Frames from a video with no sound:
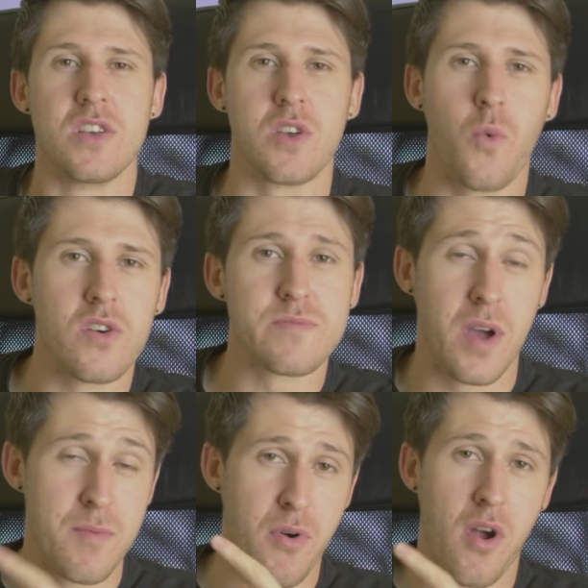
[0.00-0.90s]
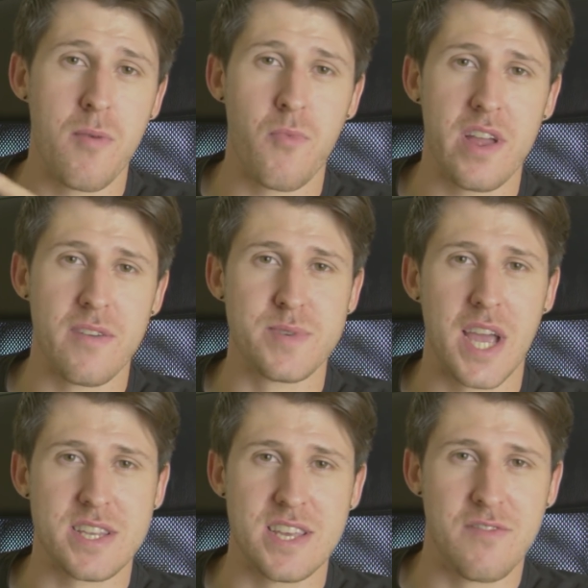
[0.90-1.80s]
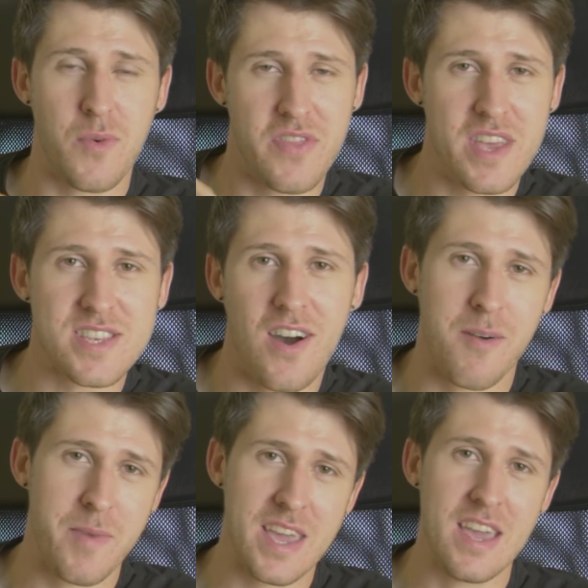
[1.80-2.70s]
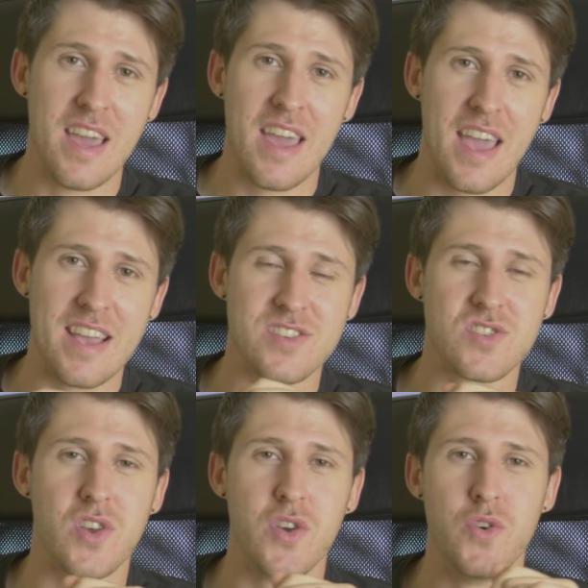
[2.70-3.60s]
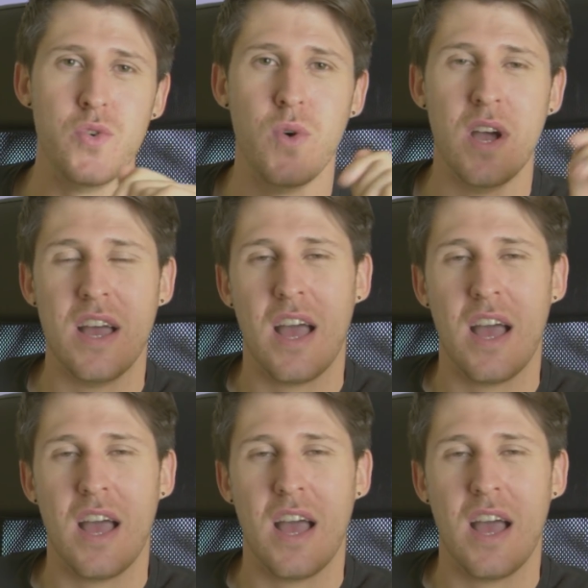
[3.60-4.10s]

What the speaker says: So whilst my primary objective with this army is to